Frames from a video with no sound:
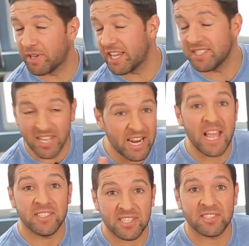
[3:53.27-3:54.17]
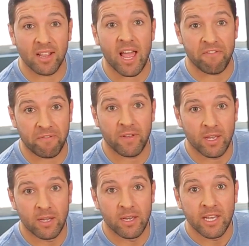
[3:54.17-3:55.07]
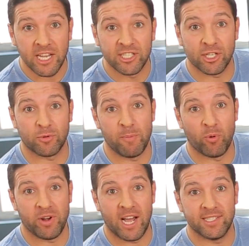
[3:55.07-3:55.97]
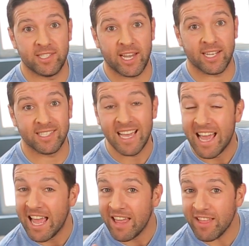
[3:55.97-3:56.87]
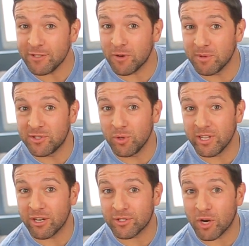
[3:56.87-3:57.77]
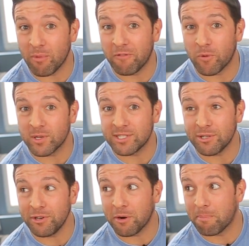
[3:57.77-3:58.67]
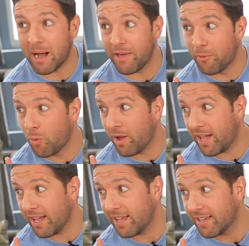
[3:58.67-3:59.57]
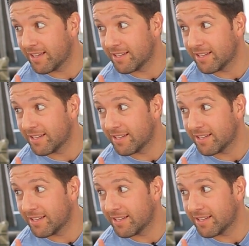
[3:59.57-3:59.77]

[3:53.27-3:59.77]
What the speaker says: begins and ends its life in just 3.9 seconds. That's from a 2-liter turbo 4-cylinder, by the way.